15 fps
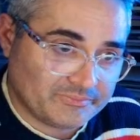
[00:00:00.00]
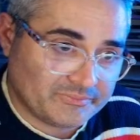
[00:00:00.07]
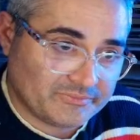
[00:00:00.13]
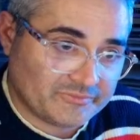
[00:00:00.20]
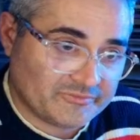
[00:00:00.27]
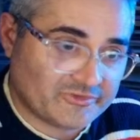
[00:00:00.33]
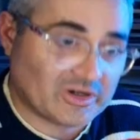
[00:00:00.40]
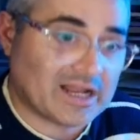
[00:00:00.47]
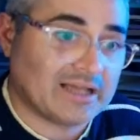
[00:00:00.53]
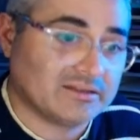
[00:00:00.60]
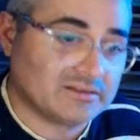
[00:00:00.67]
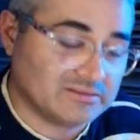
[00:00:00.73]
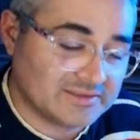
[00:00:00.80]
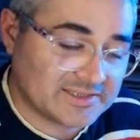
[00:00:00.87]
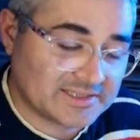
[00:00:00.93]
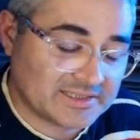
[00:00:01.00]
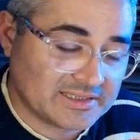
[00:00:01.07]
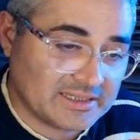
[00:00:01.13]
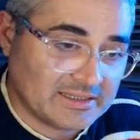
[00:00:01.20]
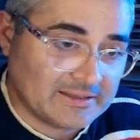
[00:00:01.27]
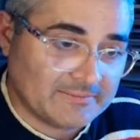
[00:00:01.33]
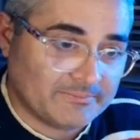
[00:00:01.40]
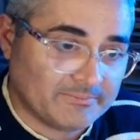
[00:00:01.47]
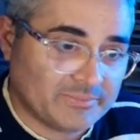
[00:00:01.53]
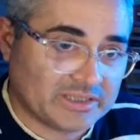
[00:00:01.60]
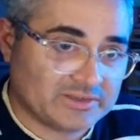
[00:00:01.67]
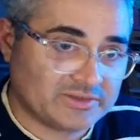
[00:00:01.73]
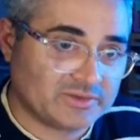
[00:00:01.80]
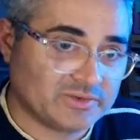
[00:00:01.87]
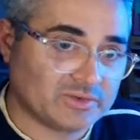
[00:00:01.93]
for adults,
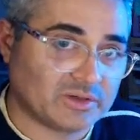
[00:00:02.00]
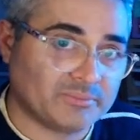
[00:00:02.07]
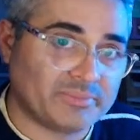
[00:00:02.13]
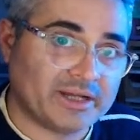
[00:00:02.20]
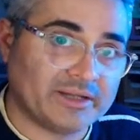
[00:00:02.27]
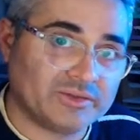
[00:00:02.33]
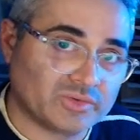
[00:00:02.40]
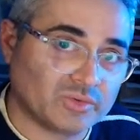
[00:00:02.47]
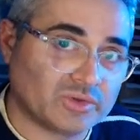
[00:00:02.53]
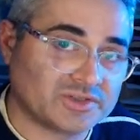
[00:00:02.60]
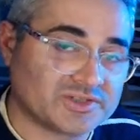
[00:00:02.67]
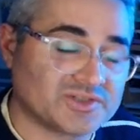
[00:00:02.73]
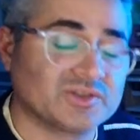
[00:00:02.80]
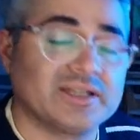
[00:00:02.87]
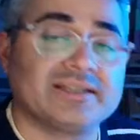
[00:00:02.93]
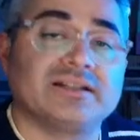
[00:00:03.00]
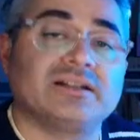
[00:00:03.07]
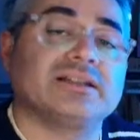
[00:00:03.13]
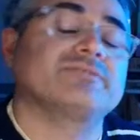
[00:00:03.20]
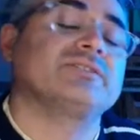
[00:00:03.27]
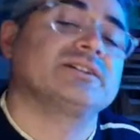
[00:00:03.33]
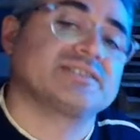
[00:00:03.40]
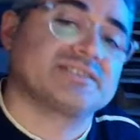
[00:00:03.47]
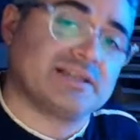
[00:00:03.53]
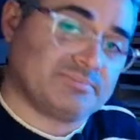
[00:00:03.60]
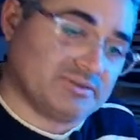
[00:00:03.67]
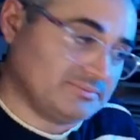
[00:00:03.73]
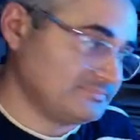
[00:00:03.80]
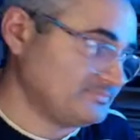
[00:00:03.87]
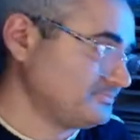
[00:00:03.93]
but you combine two words together, for
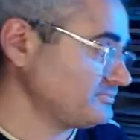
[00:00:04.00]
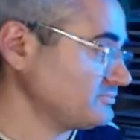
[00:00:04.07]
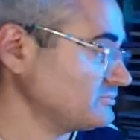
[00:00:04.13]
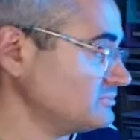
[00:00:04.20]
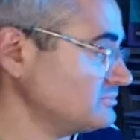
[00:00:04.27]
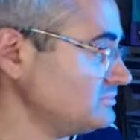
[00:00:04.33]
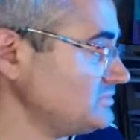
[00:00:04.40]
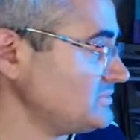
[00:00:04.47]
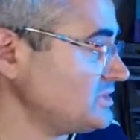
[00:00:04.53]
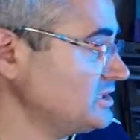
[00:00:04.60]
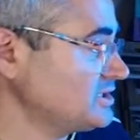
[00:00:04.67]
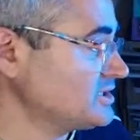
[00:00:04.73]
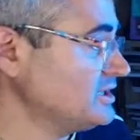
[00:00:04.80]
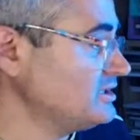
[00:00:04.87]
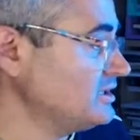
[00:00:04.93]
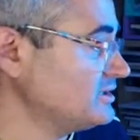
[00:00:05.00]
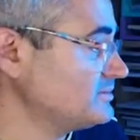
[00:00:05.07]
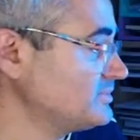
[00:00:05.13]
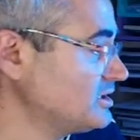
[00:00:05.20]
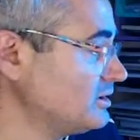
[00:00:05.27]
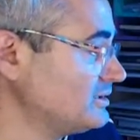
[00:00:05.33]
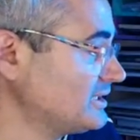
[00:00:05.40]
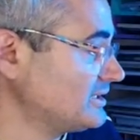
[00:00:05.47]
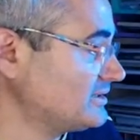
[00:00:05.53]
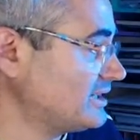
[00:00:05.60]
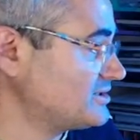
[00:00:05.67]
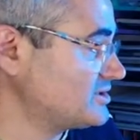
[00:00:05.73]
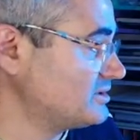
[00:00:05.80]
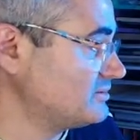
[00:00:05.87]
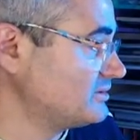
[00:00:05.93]
example, let me go on a
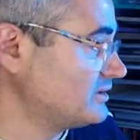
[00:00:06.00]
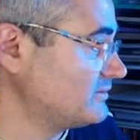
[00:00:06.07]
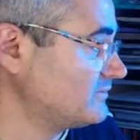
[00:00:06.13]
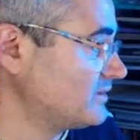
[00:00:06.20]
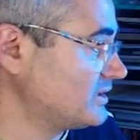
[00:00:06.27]
tangent here for a